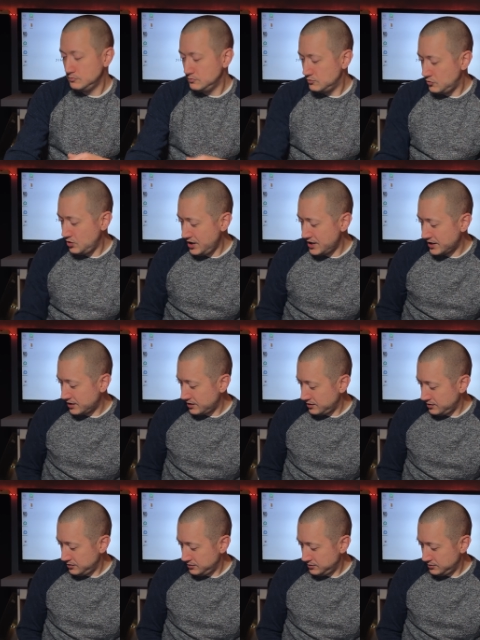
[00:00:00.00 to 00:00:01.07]
What?
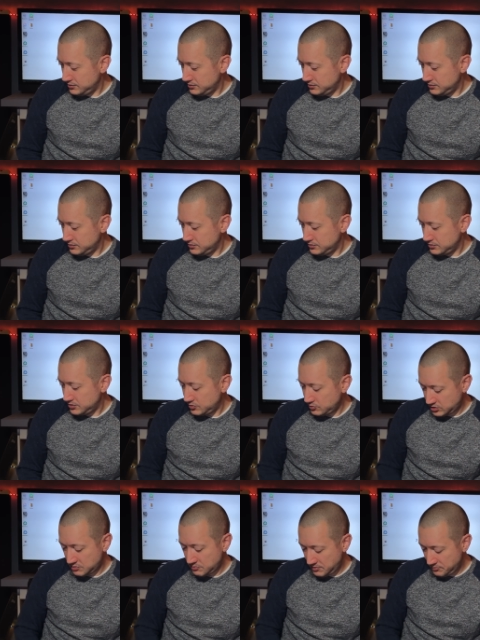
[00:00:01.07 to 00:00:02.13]
You want
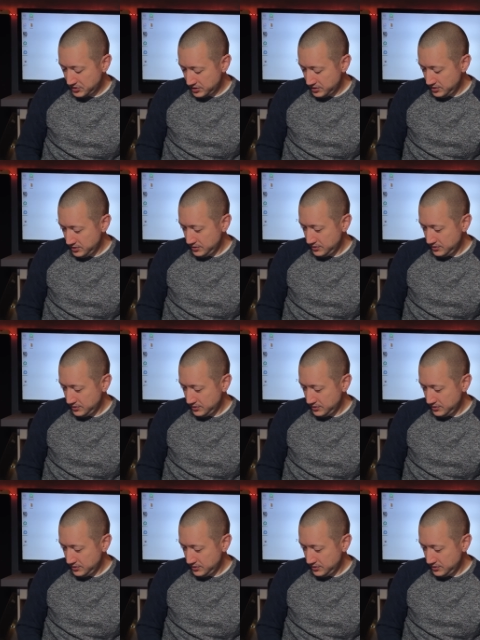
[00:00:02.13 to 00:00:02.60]
to come up here?